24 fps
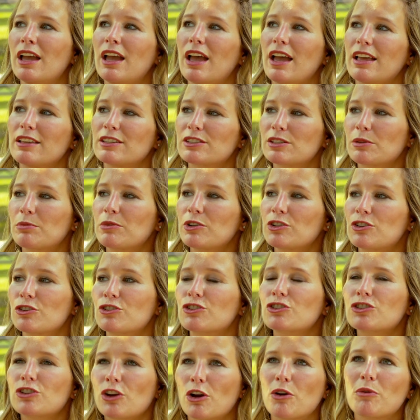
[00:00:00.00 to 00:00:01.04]
and someone to
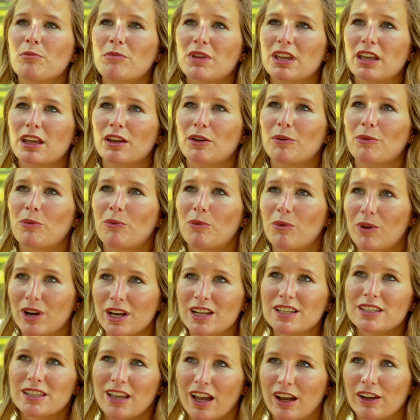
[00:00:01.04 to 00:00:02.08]
show me what
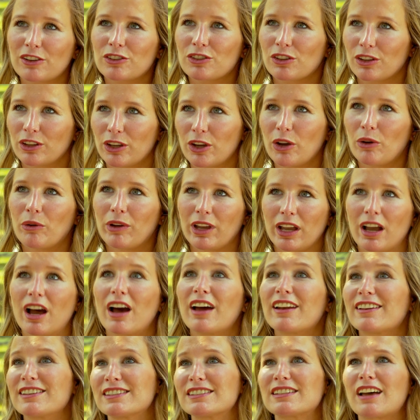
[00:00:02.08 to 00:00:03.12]
is actually going
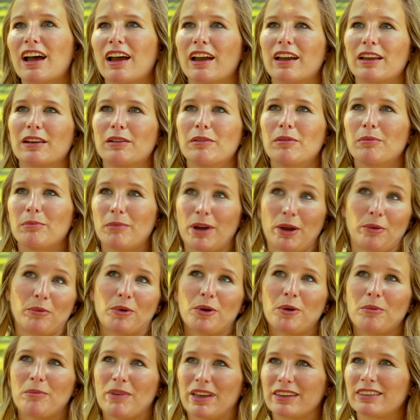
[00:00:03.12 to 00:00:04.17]
on inside my
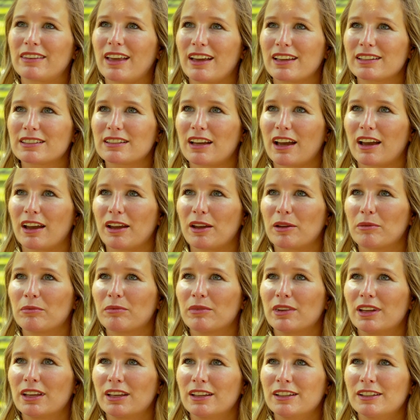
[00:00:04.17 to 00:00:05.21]
womb at that time.
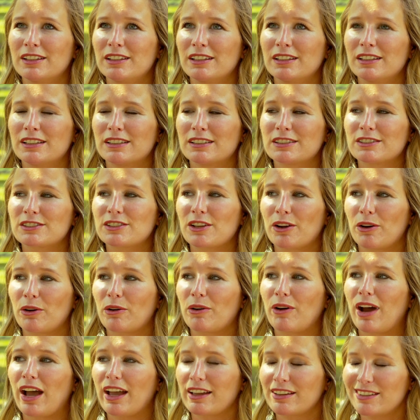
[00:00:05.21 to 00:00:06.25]

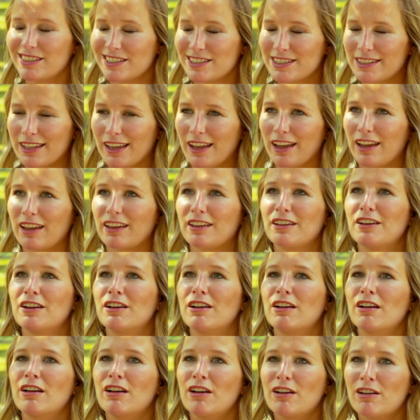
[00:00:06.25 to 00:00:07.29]
So I can say
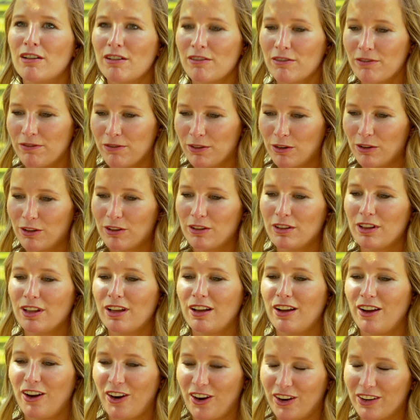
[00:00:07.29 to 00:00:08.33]

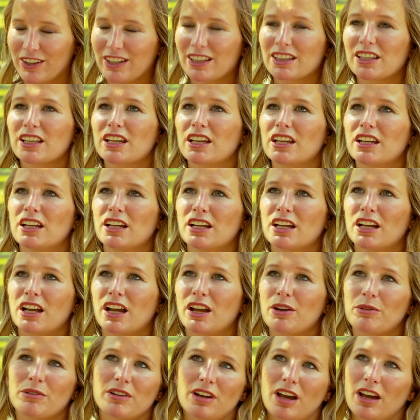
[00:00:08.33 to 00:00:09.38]
full-heartedly,
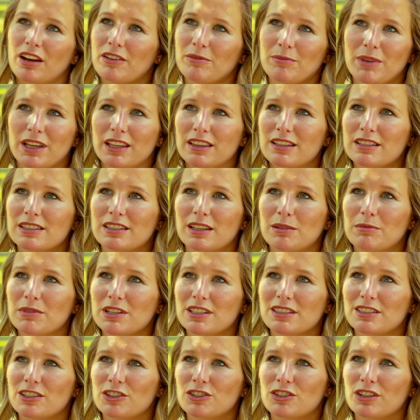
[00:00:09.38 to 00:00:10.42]
I would not have made the same
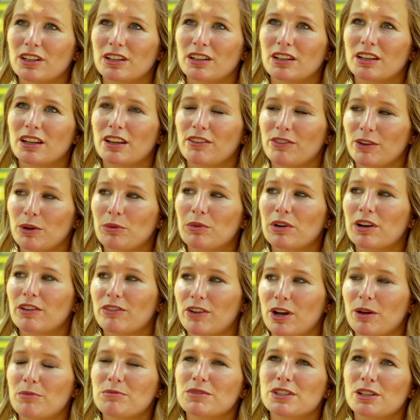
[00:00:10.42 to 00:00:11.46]
decision if I would have
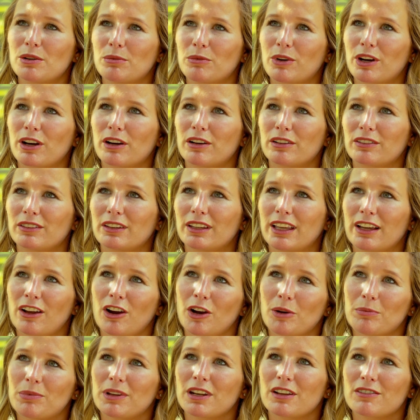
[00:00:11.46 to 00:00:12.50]
come somewhere like
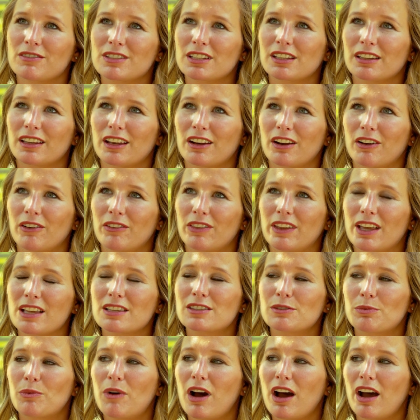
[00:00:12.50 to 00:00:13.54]
Heartbeat of Toledo. And
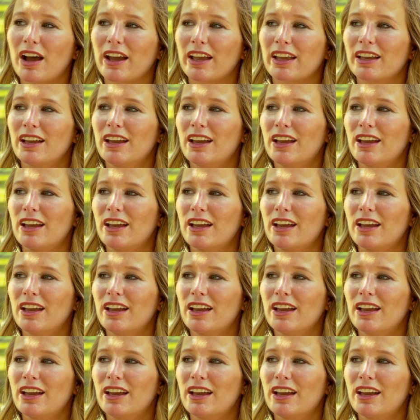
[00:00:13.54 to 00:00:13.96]
that's why